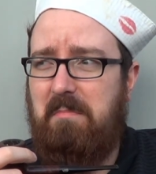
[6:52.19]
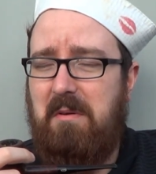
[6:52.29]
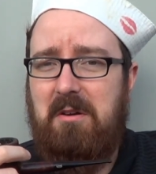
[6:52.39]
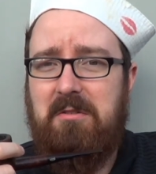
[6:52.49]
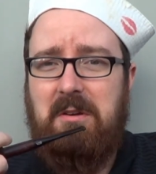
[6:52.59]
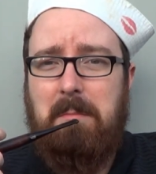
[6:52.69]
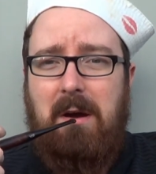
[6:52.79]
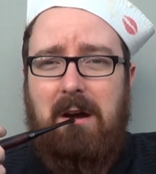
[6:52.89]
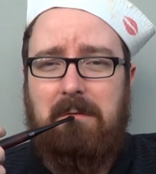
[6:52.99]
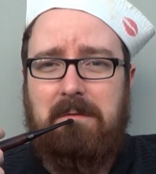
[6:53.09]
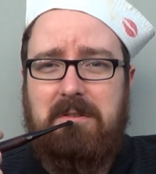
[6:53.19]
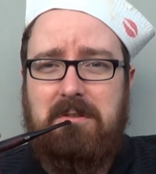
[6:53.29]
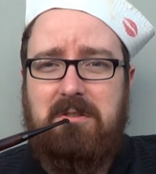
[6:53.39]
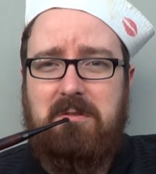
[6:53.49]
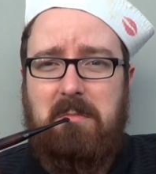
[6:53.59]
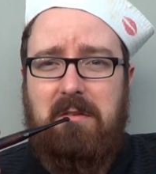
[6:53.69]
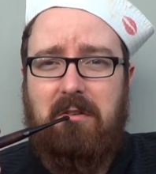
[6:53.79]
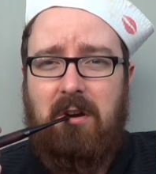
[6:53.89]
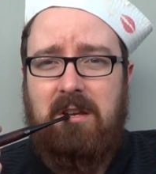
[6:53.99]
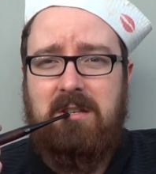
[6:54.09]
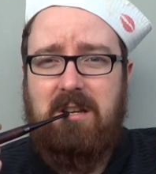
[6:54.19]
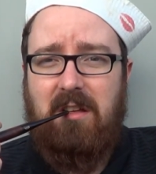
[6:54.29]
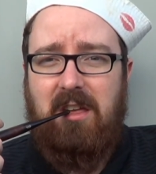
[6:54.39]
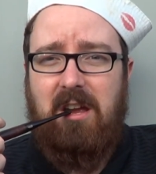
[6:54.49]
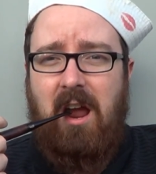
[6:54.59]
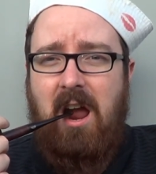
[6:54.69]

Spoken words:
burn your mouth to smithereens, I think.